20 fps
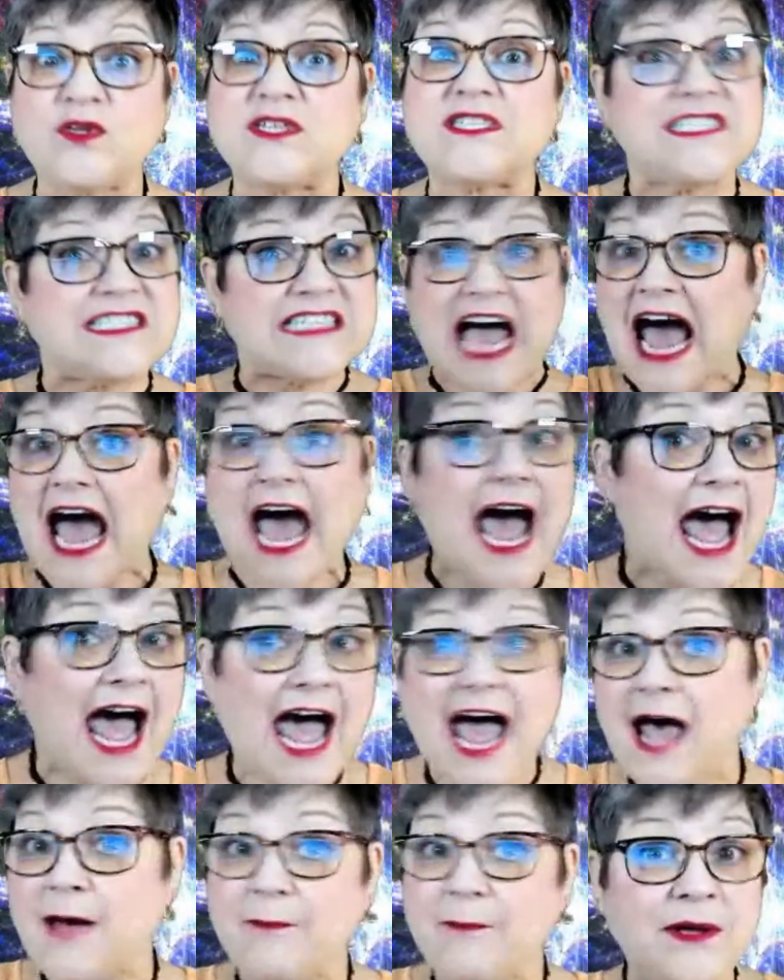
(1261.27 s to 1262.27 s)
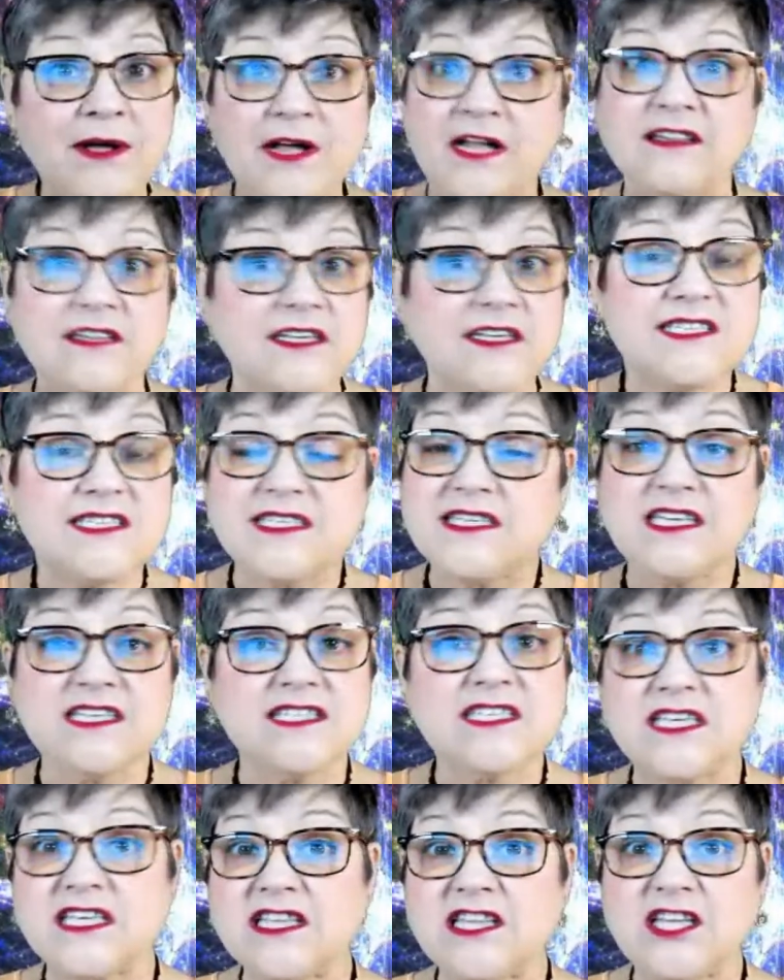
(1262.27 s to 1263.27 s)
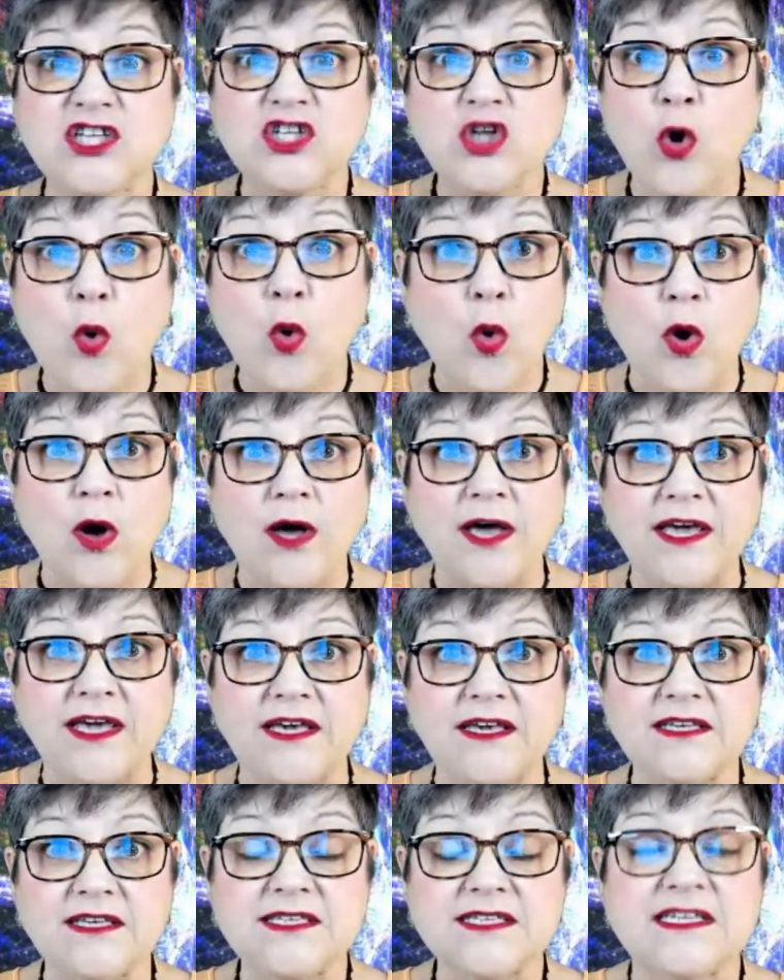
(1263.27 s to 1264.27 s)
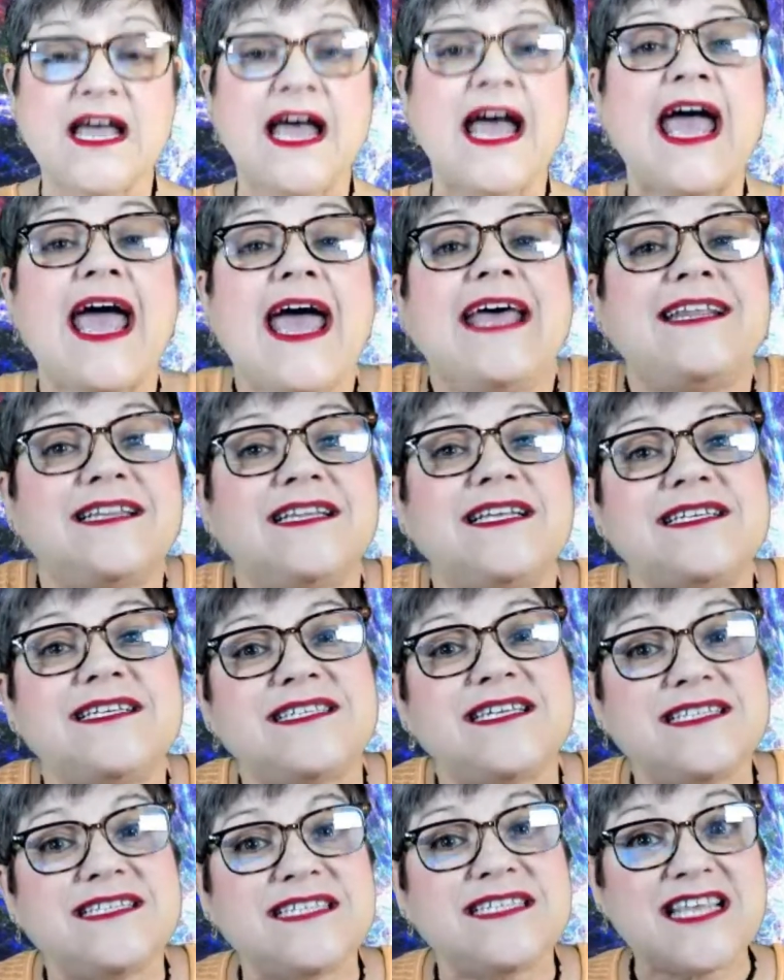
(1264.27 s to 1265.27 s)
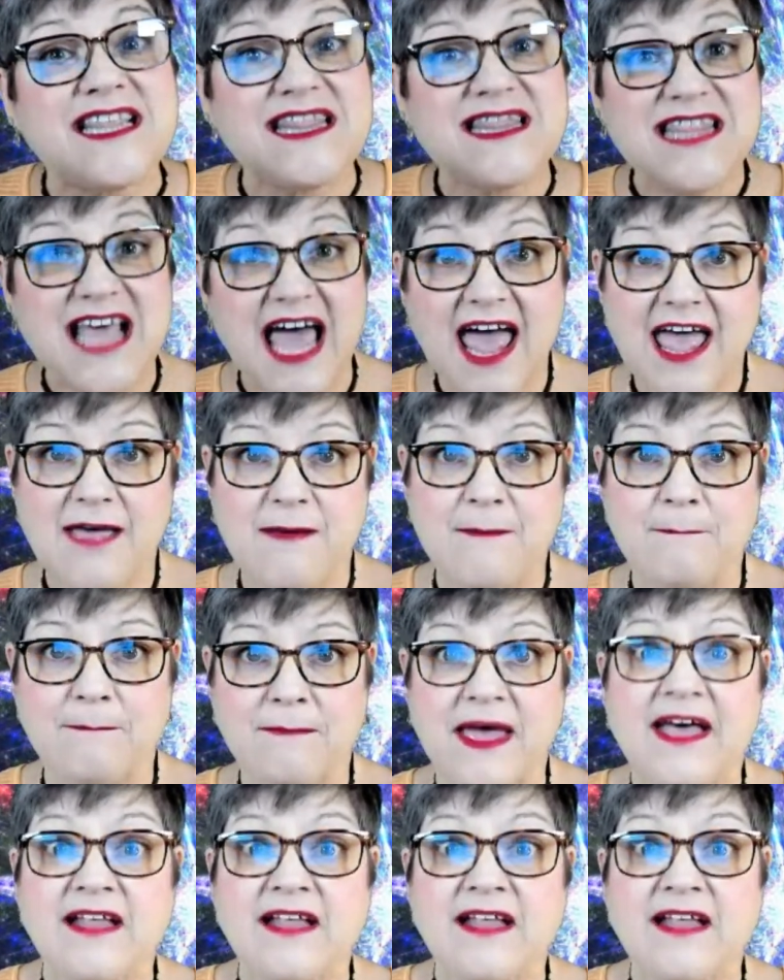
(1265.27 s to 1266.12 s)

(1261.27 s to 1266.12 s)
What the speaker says: to stop listening to the noise and listen to them.